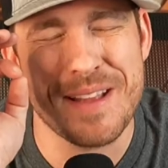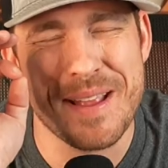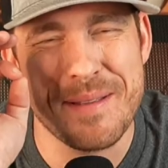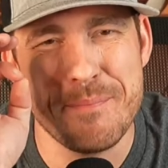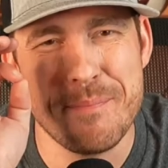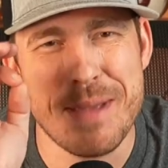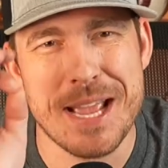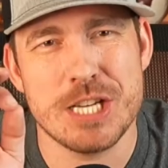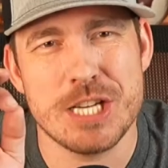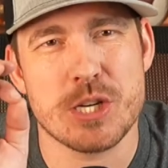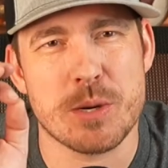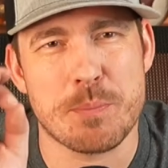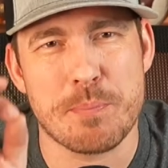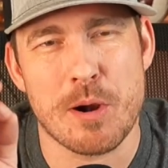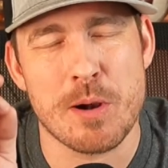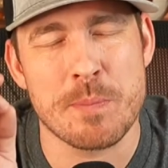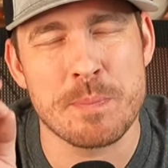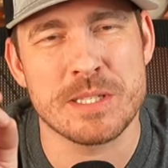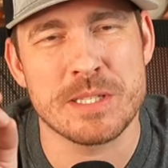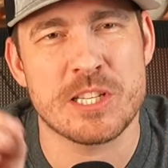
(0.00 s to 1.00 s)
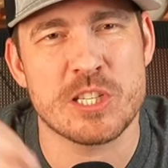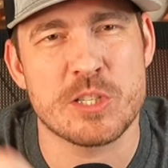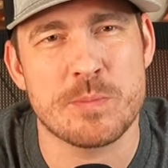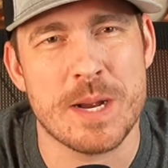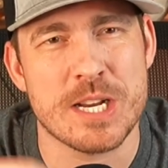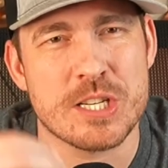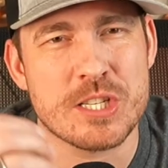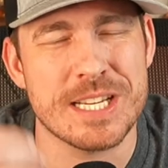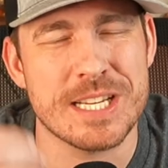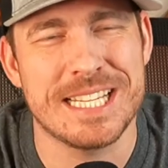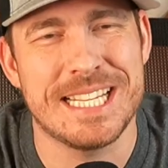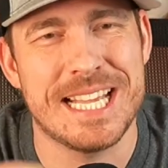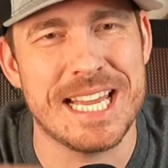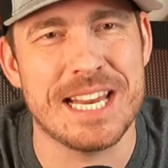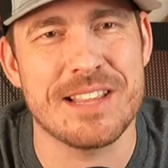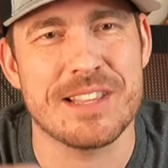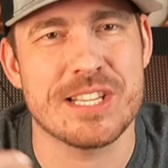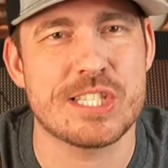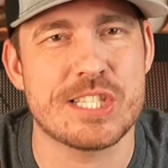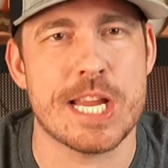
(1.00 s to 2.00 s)
a major purpose, especially
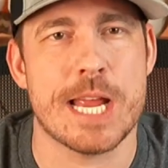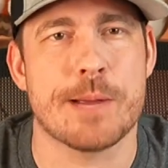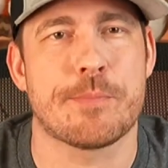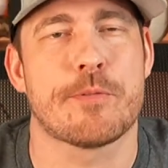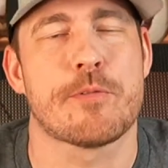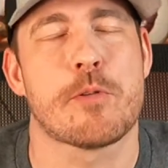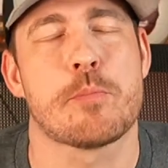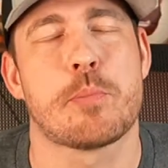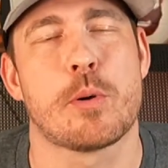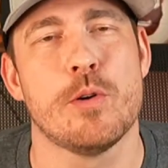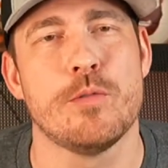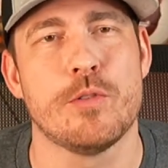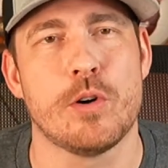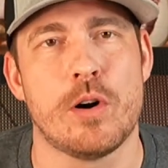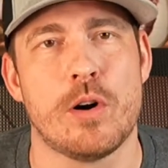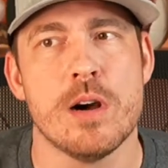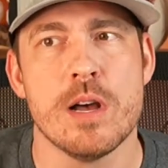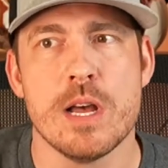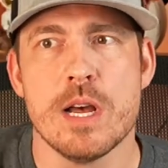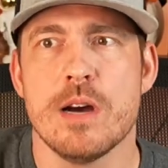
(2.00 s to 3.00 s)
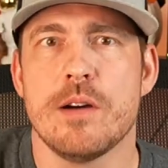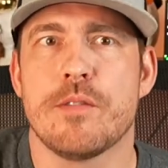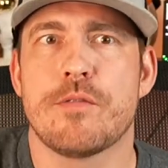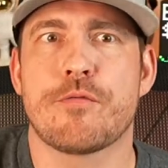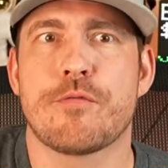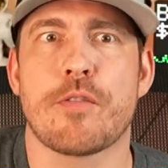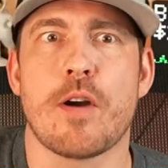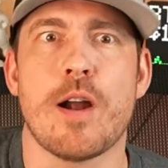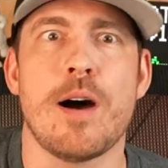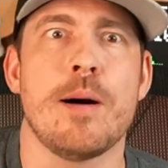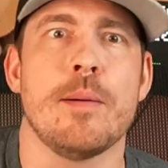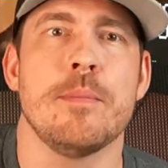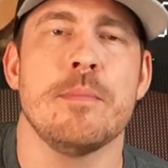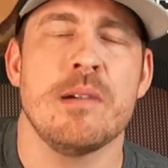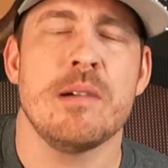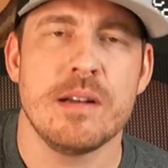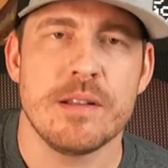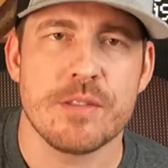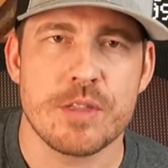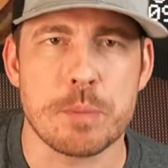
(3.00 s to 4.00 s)
getting the stamp of approval
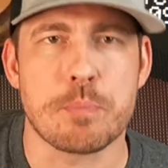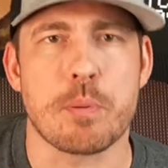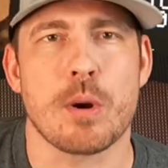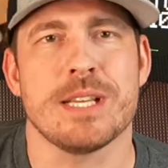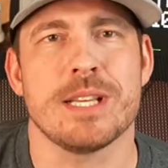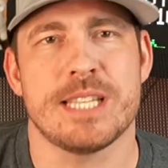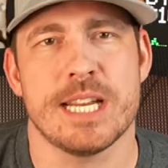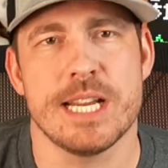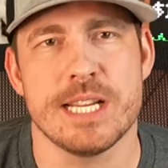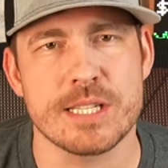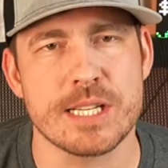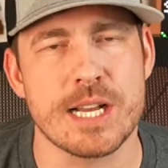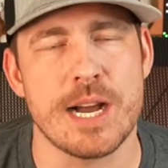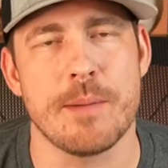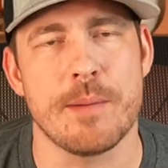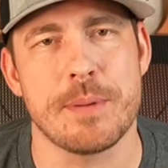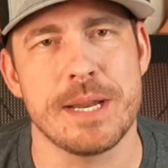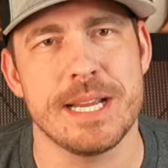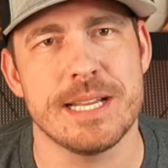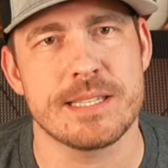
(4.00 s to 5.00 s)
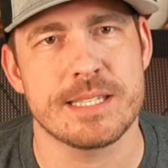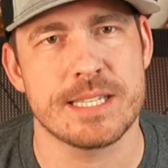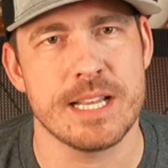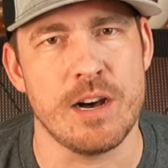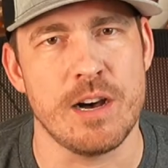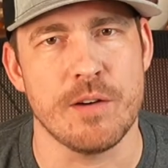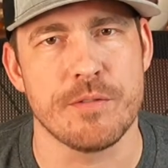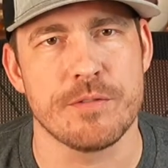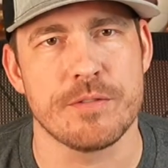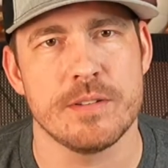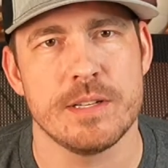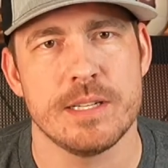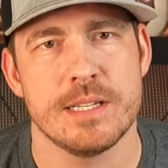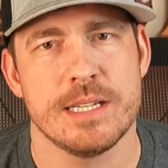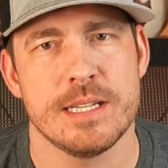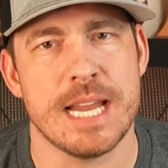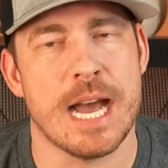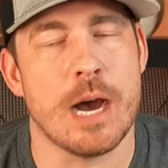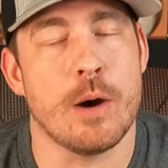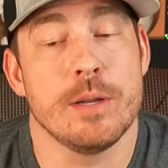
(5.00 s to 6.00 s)
from the president's company itself.
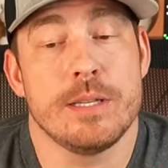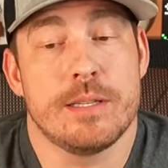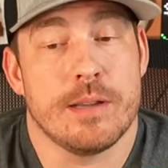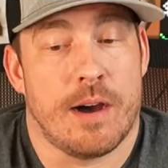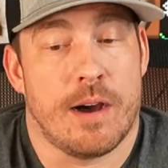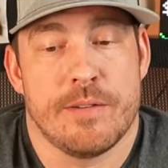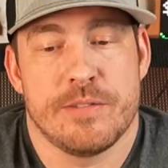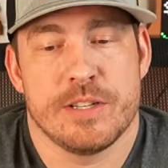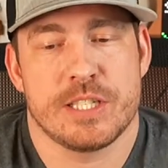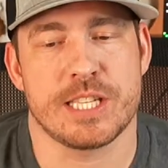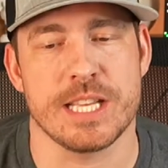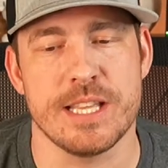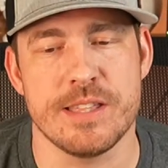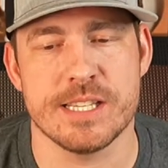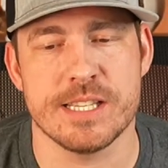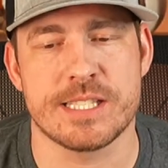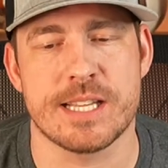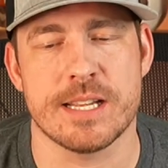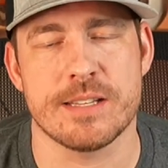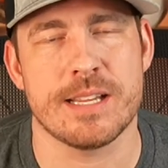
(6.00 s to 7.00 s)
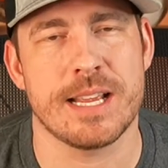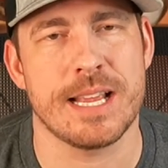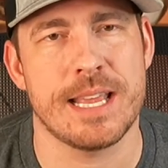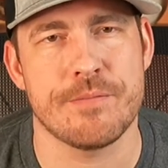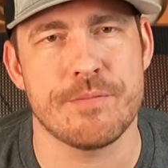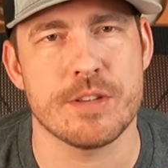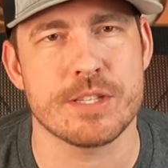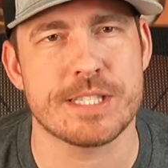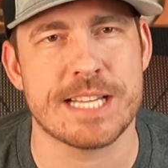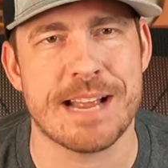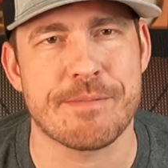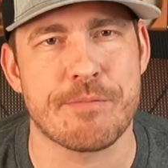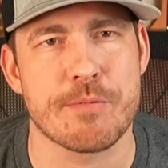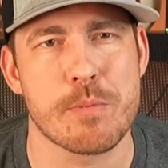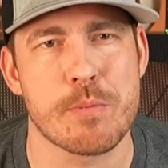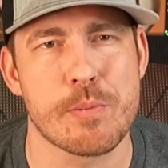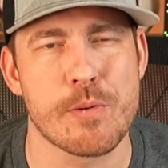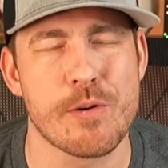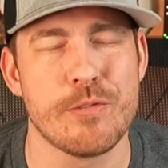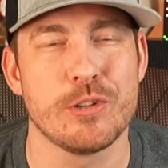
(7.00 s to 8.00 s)
Now, obviously, this doesn't give the stamp
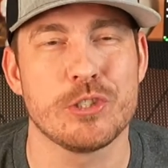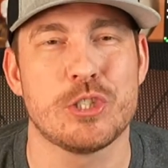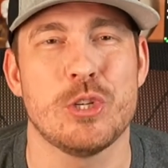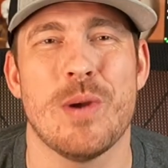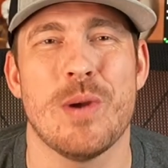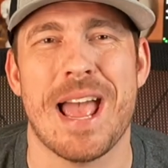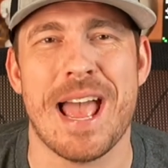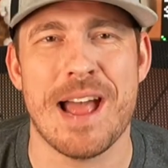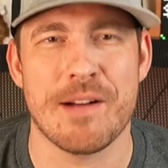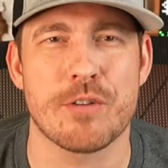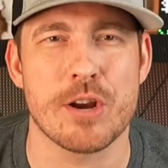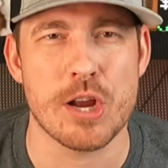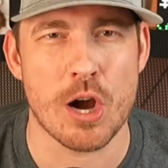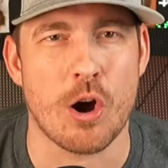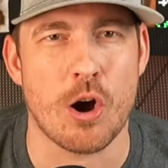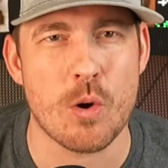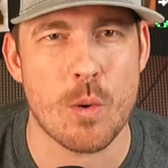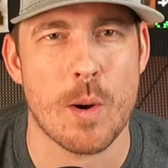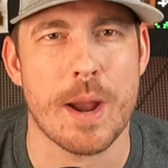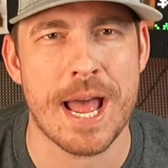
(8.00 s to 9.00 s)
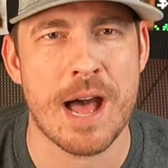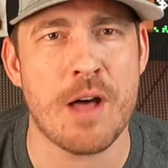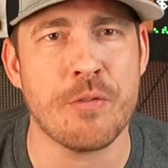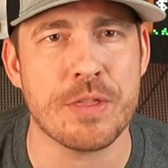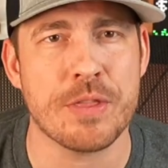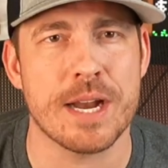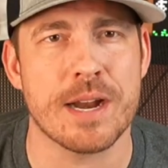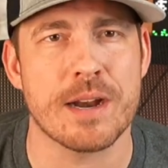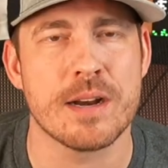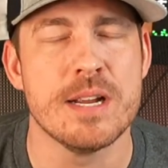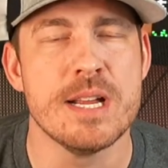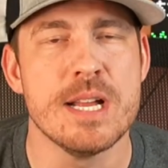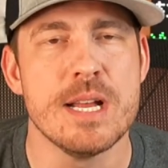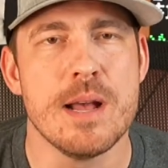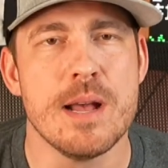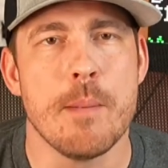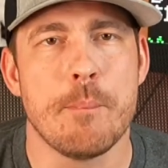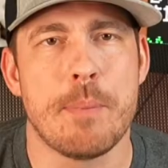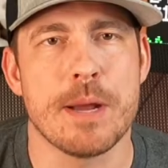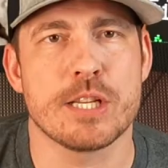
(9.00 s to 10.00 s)
of approval to every altcoin out there,
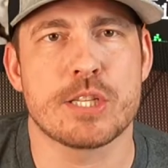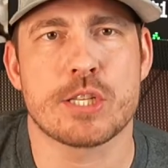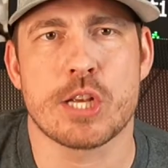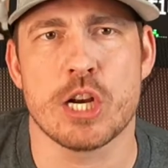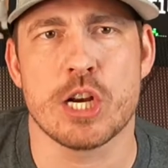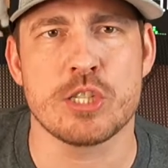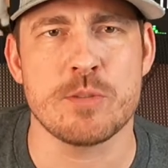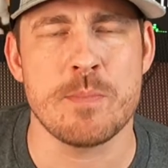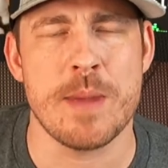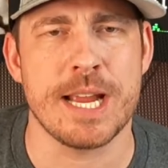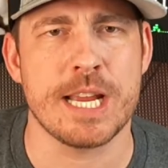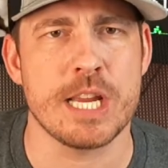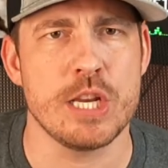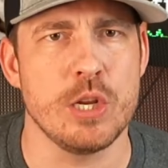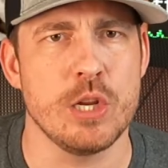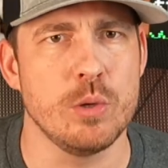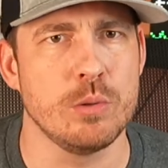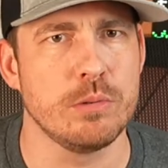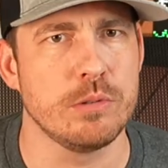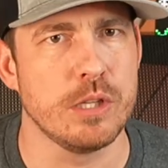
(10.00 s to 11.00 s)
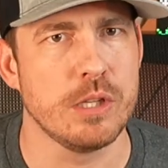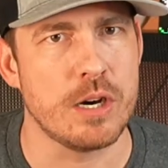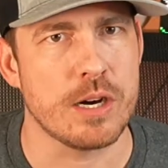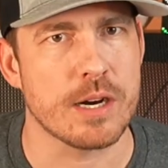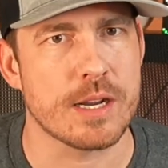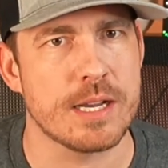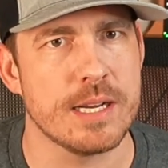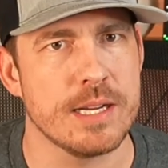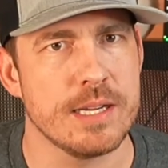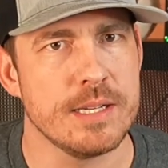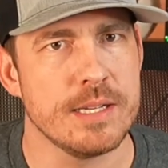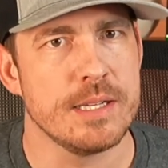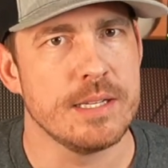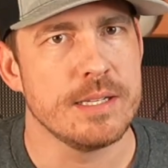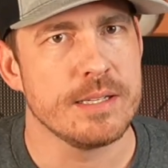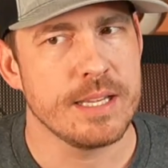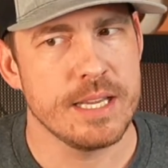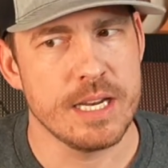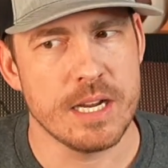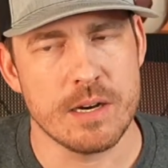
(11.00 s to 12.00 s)
but it starts making you look,
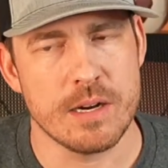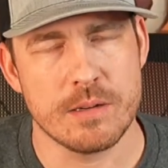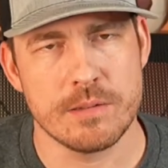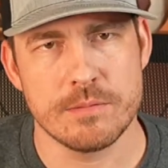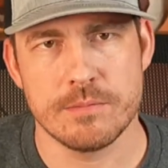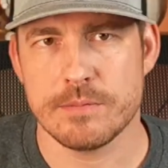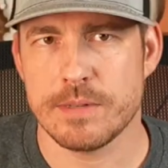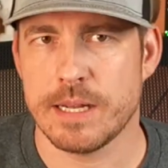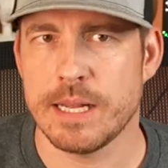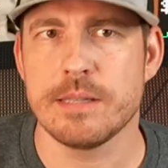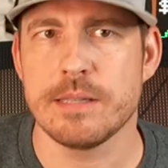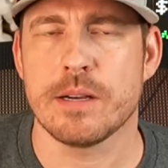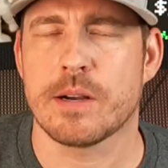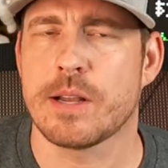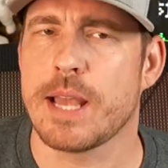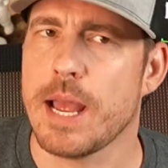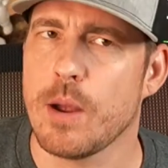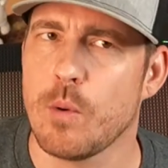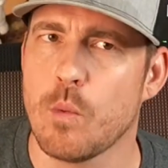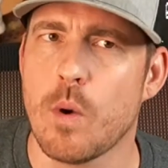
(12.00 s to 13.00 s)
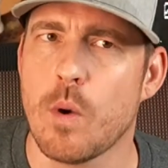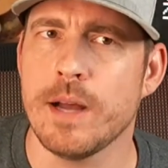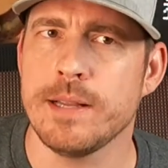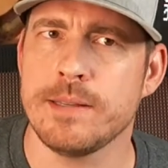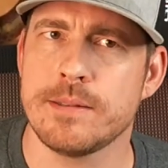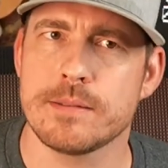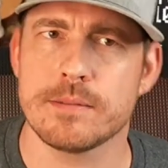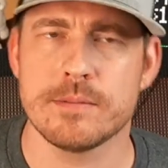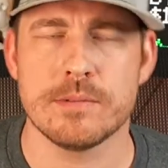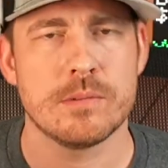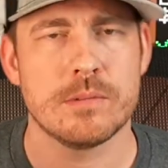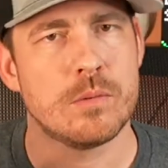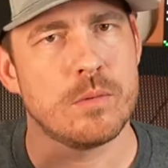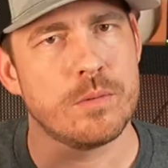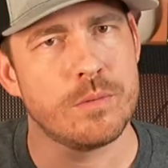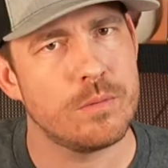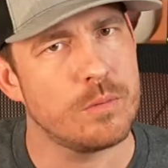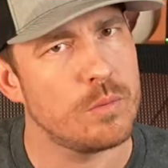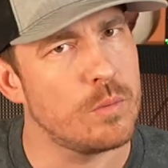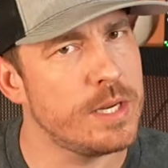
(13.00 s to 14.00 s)
okay,
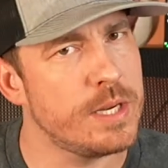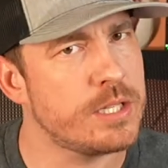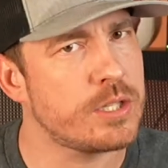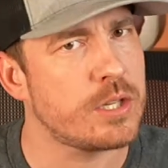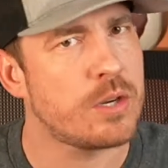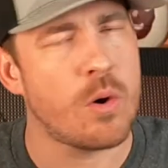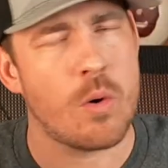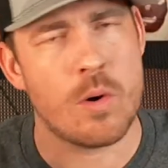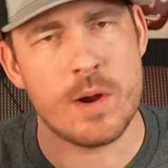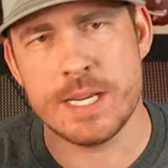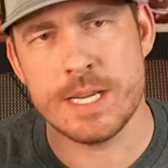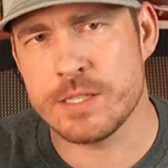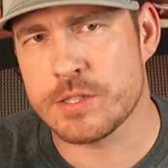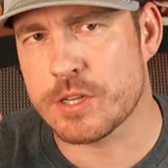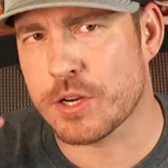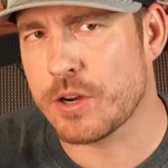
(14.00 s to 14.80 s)
which coins